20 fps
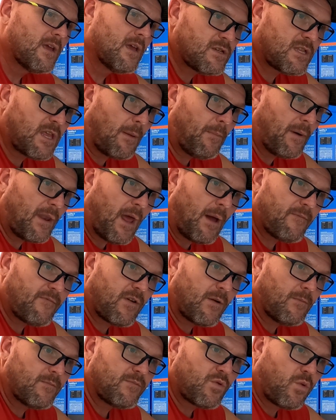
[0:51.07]
stepping up
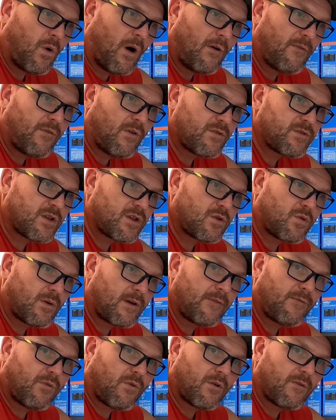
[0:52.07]
from twelve volt to
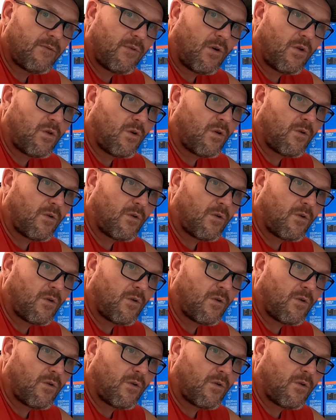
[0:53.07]
twenty-four volt